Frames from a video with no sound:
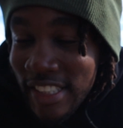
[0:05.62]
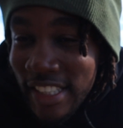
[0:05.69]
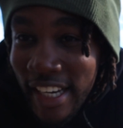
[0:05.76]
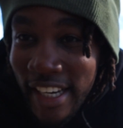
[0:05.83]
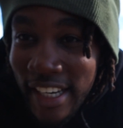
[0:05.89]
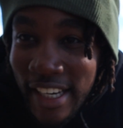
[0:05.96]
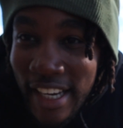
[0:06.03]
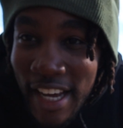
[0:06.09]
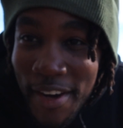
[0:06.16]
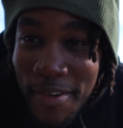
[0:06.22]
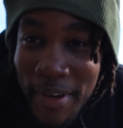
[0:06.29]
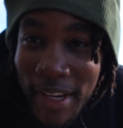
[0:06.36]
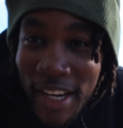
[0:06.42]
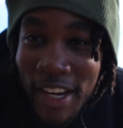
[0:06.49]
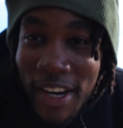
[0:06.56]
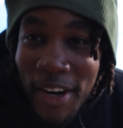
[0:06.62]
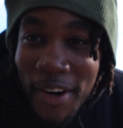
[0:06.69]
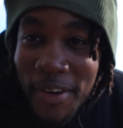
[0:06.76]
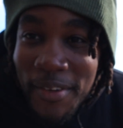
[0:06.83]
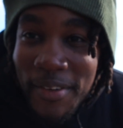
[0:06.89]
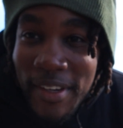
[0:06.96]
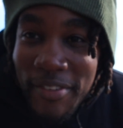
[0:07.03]
Shit, there we
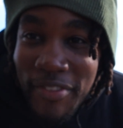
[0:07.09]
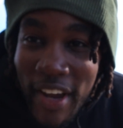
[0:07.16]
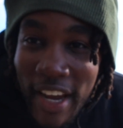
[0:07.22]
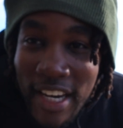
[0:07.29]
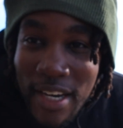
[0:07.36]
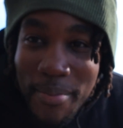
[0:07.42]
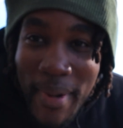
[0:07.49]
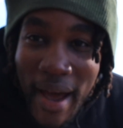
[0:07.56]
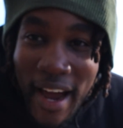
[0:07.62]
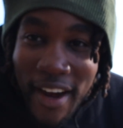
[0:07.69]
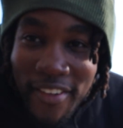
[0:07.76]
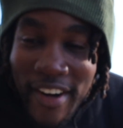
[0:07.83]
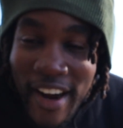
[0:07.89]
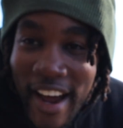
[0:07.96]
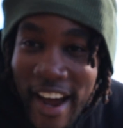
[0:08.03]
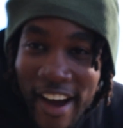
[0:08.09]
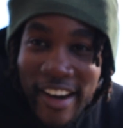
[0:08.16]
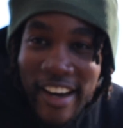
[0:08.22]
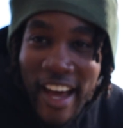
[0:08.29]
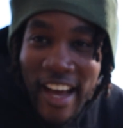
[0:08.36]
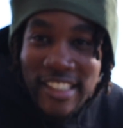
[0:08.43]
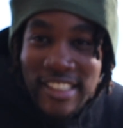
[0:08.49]
go. Fade the
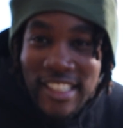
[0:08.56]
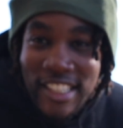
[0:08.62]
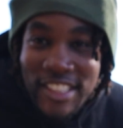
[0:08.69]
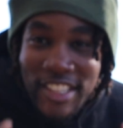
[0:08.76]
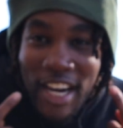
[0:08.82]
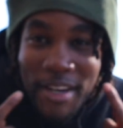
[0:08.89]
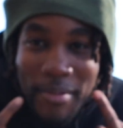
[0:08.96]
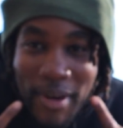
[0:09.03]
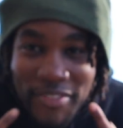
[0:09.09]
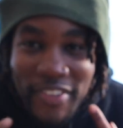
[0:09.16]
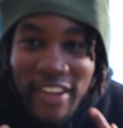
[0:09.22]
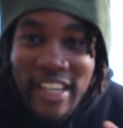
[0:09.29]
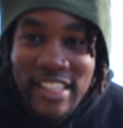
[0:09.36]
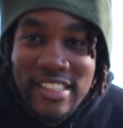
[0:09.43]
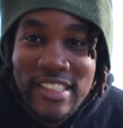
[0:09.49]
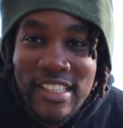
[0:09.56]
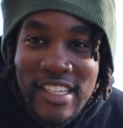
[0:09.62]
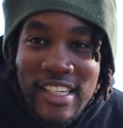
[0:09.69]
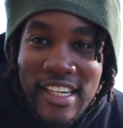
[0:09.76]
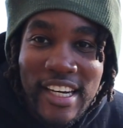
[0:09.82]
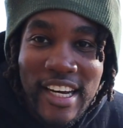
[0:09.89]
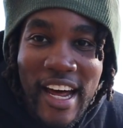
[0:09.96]
background. That's it. Track my face.
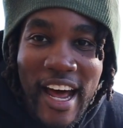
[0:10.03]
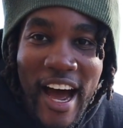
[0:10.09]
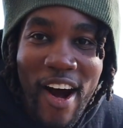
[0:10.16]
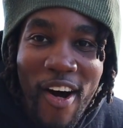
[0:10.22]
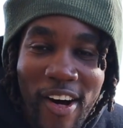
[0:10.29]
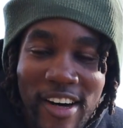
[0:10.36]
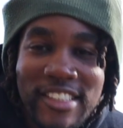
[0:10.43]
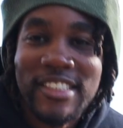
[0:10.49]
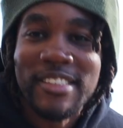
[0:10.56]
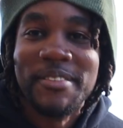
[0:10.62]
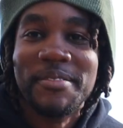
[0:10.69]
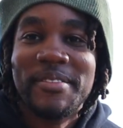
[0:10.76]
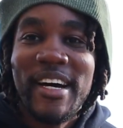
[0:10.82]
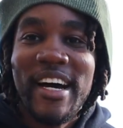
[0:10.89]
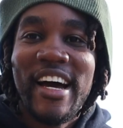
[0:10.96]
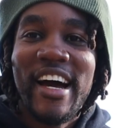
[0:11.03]
Awesome.